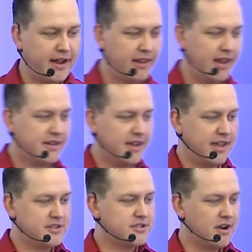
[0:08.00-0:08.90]
like to
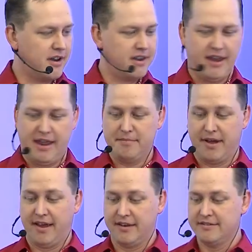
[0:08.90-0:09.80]
get started today
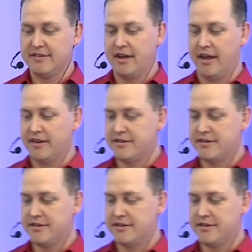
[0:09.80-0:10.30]
by uh,